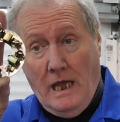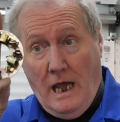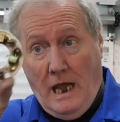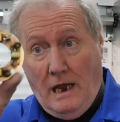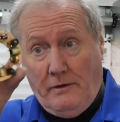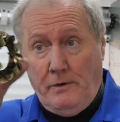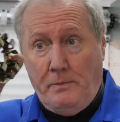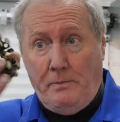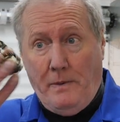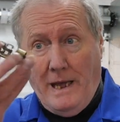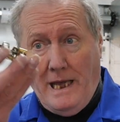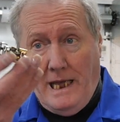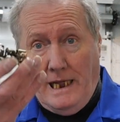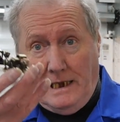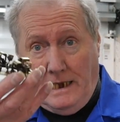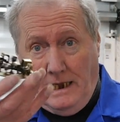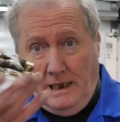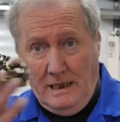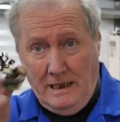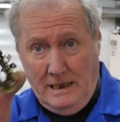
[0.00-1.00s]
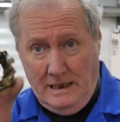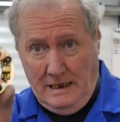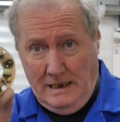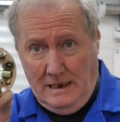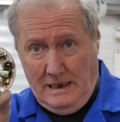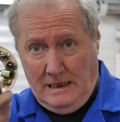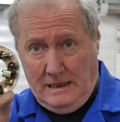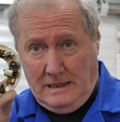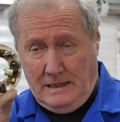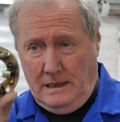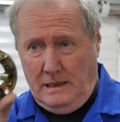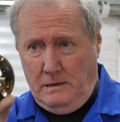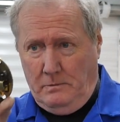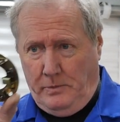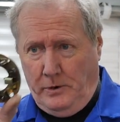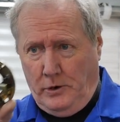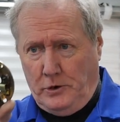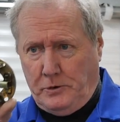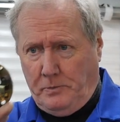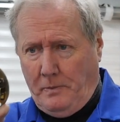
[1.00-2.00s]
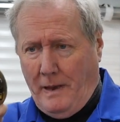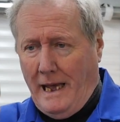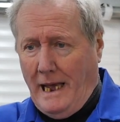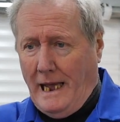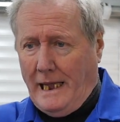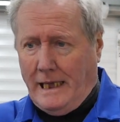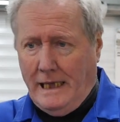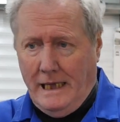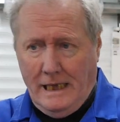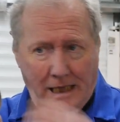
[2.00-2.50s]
I repaired the brush pack